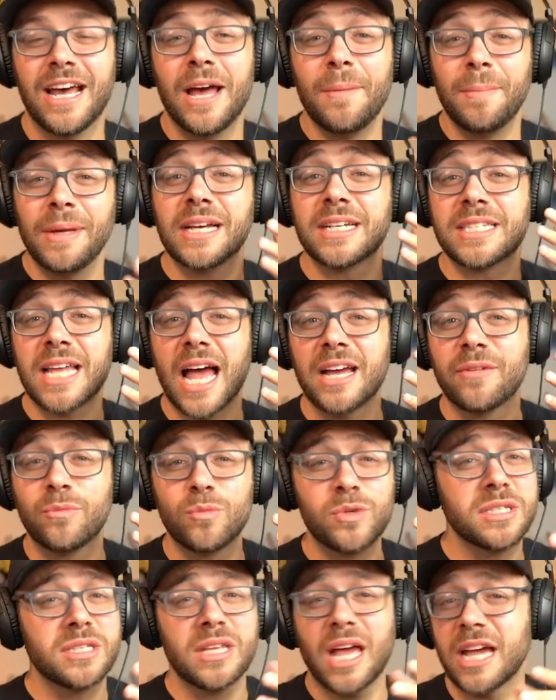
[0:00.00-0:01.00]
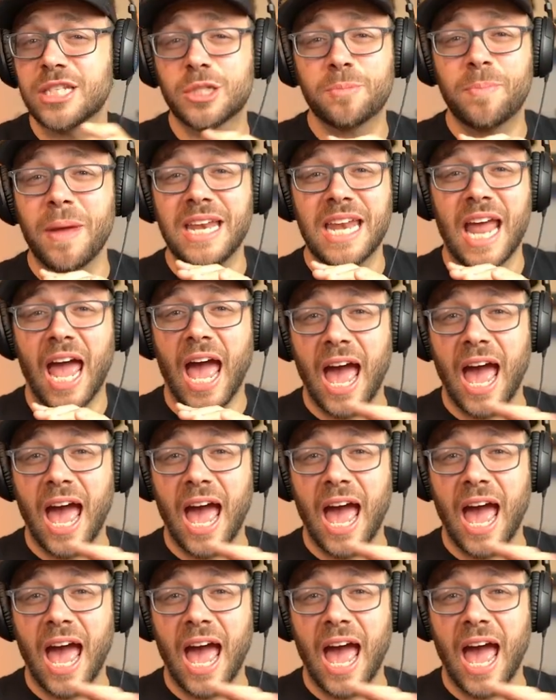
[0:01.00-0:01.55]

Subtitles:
because I spent